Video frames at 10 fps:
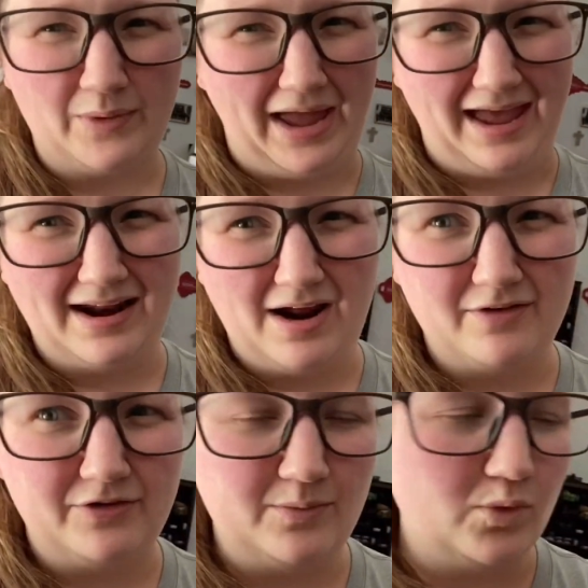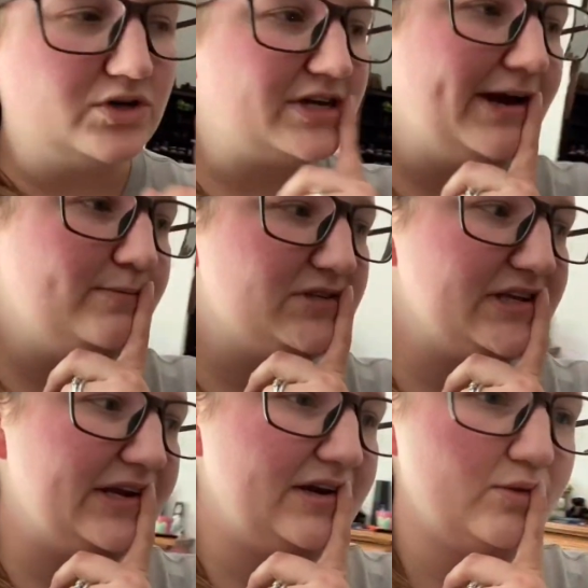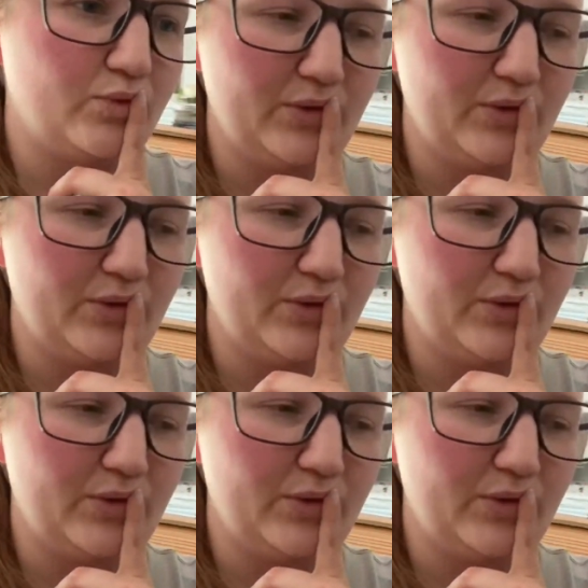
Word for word: We ate out a few more times than